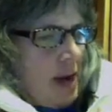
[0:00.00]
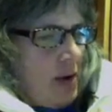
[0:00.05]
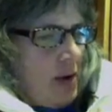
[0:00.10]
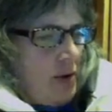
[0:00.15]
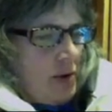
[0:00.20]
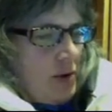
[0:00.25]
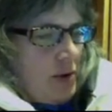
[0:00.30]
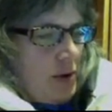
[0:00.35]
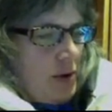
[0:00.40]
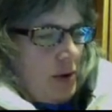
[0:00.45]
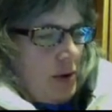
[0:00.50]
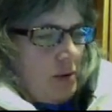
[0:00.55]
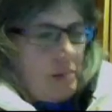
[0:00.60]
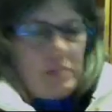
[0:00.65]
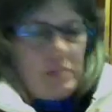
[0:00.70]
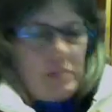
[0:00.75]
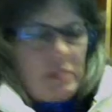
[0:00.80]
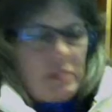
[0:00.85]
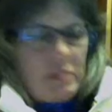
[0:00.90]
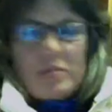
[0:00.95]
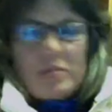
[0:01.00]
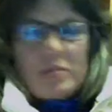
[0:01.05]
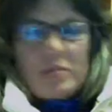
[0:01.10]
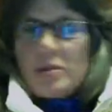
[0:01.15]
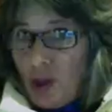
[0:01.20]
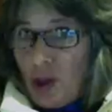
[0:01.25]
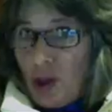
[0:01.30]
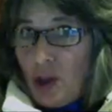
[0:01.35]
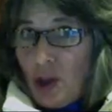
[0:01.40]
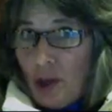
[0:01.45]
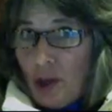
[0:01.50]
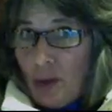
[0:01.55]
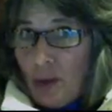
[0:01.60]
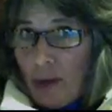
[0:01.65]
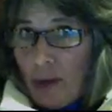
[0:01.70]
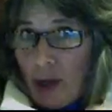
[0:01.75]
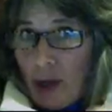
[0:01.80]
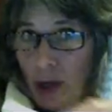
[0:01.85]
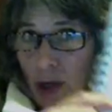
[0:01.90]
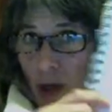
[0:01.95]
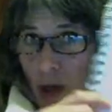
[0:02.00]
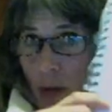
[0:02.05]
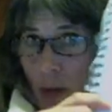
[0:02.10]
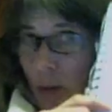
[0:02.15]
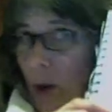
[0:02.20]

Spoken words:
outcomes could there be?